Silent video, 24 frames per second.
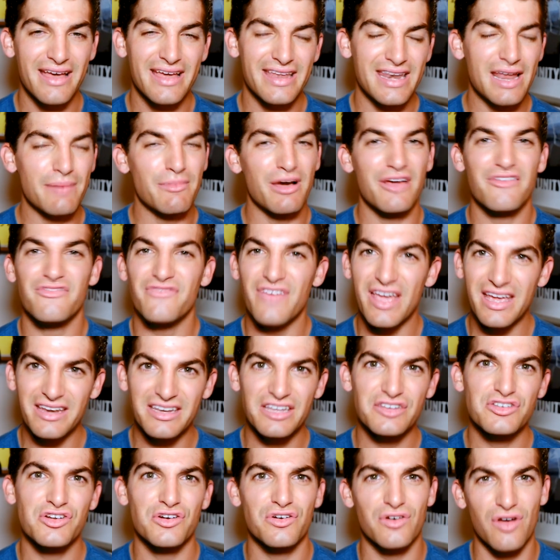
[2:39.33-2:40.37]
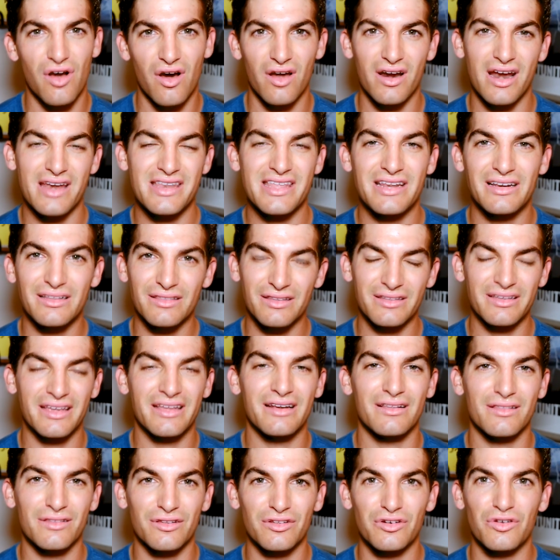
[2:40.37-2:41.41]
Now my fan did turn on, I did a, get
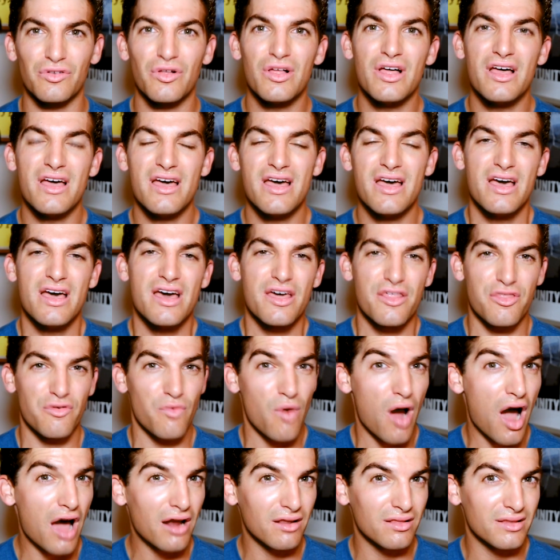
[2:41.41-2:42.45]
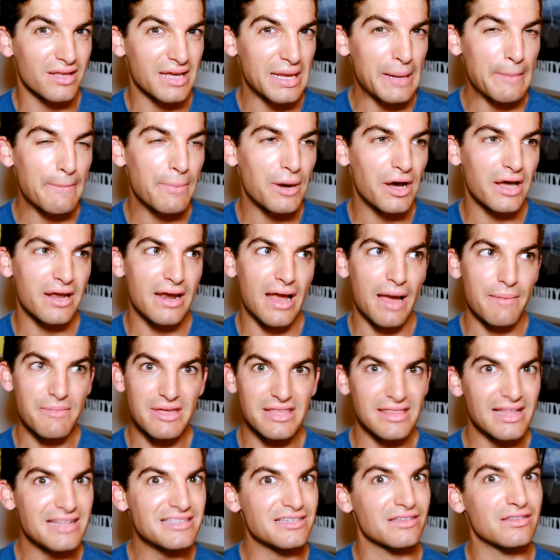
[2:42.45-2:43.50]
a little throttling, but I
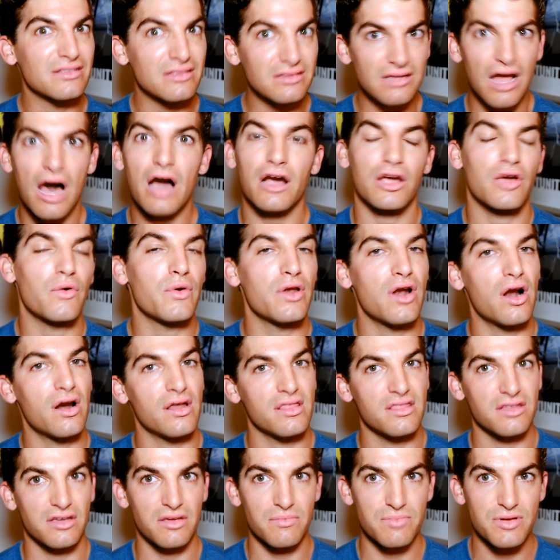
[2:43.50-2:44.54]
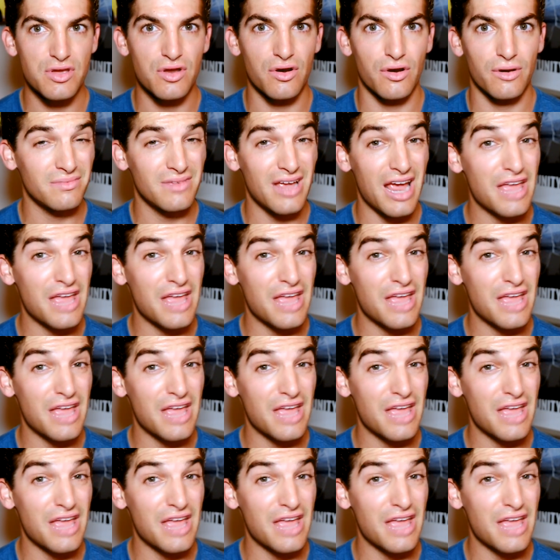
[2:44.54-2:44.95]
mean, that's a lot going on in the computer.